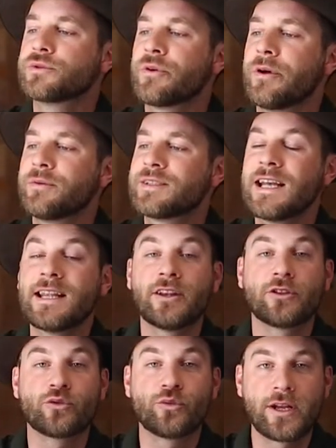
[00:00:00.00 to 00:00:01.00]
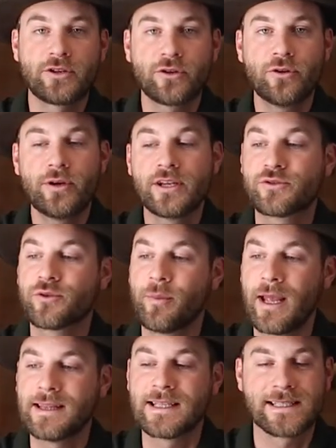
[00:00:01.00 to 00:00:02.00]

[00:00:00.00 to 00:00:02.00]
So I would say that the retro has remained the